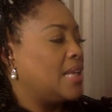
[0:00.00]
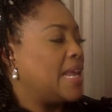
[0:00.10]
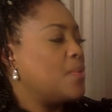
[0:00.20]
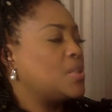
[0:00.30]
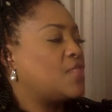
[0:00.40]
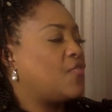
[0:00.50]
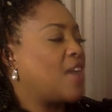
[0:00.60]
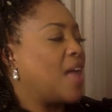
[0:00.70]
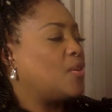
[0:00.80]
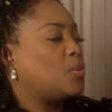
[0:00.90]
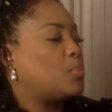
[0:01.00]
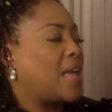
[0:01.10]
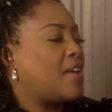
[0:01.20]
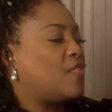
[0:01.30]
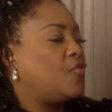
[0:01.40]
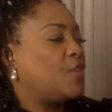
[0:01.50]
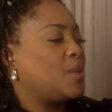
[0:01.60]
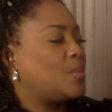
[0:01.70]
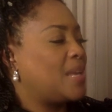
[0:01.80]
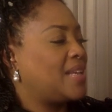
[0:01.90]
He was followed by a
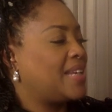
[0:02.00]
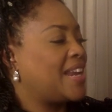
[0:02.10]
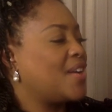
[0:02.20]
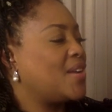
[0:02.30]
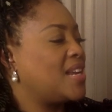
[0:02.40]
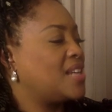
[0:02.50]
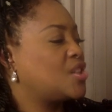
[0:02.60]
footman carrying